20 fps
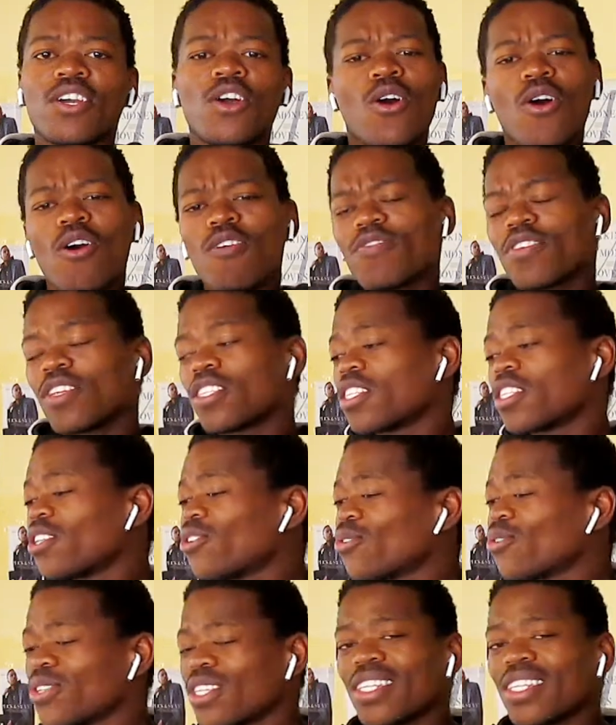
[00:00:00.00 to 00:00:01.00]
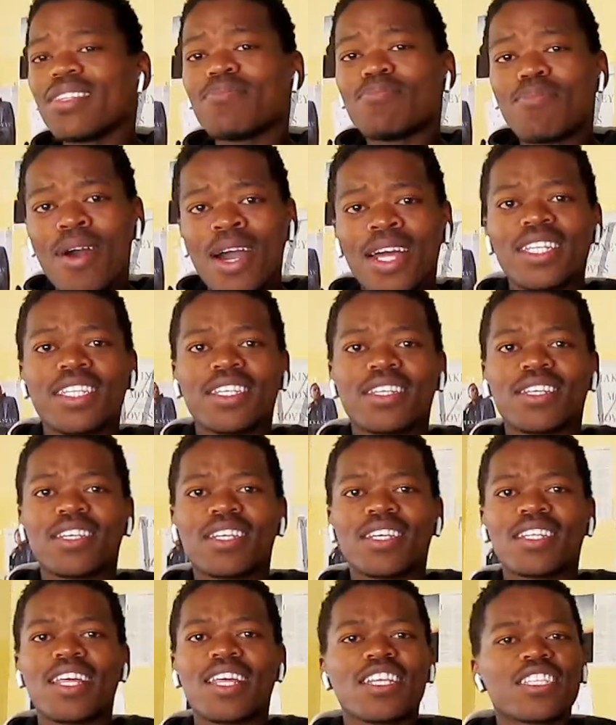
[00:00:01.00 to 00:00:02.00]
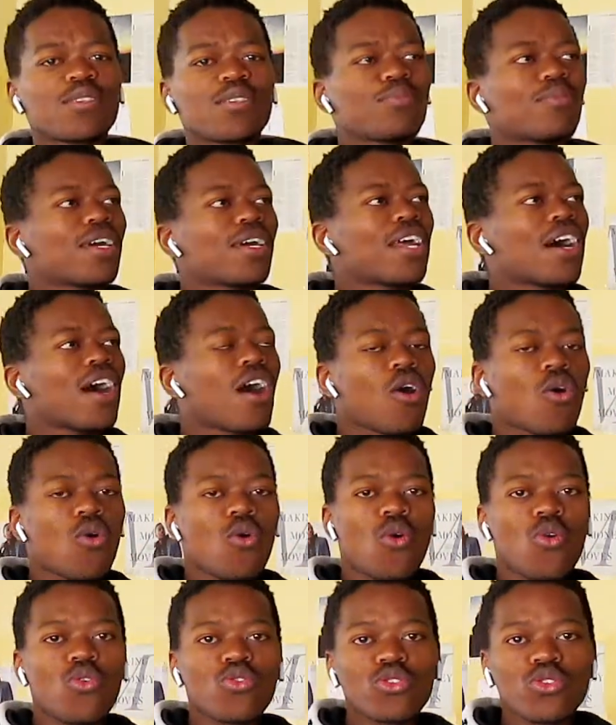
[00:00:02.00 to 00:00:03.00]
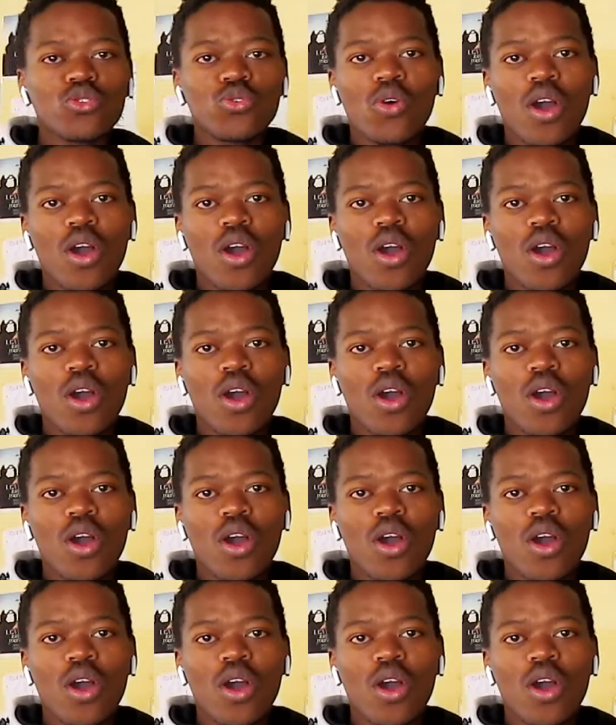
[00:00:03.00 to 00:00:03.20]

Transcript: Obviously, you need money. It doesn't matter how old you